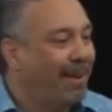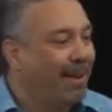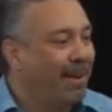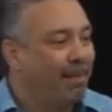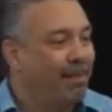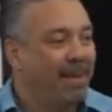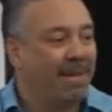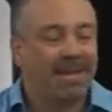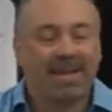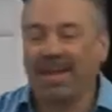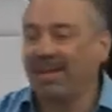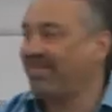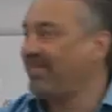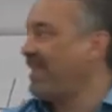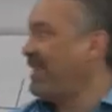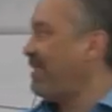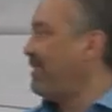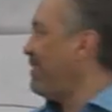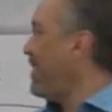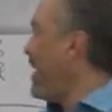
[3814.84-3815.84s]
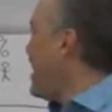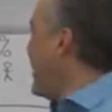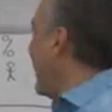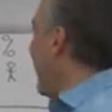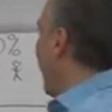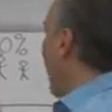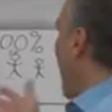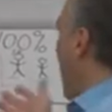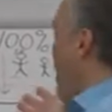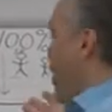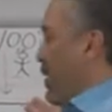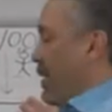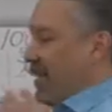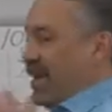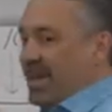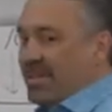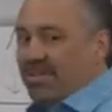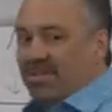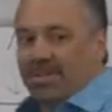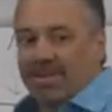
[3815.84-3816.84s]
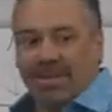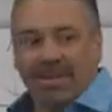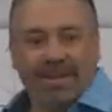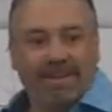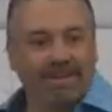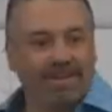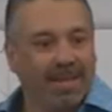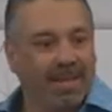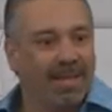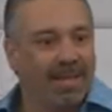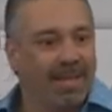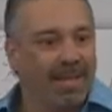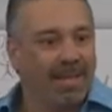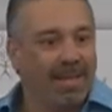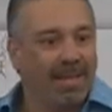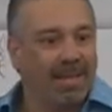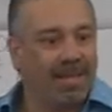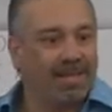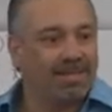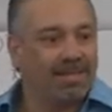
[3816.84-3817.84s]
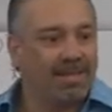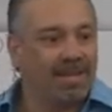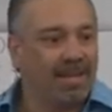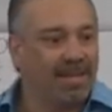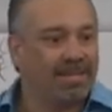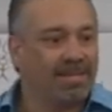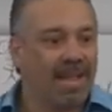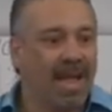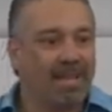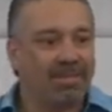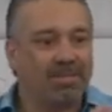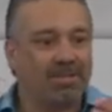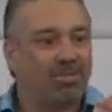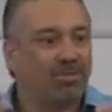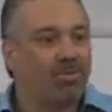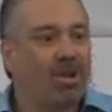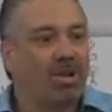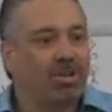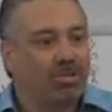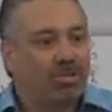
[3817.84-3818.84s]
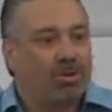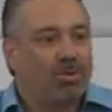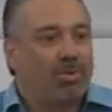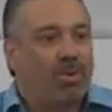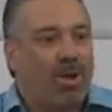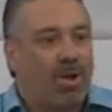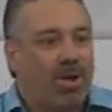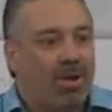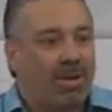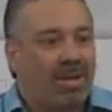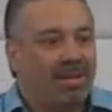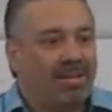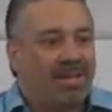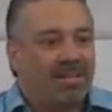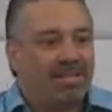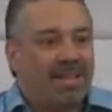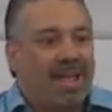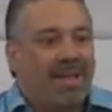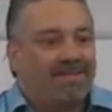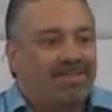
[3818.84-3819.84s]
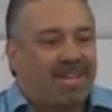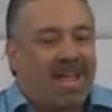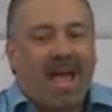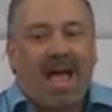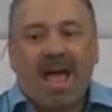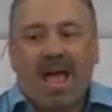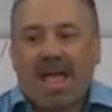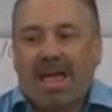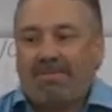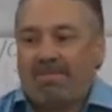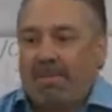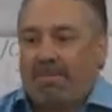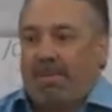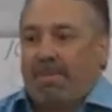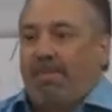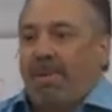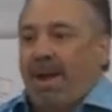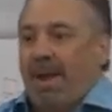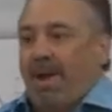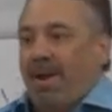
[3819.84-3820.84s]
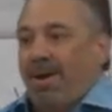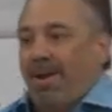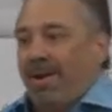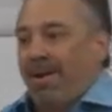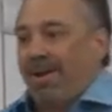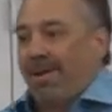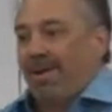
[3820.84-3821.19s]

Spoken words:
Because he's thinking wrong. He's got the structure wrong. He doesn't have time to prepare.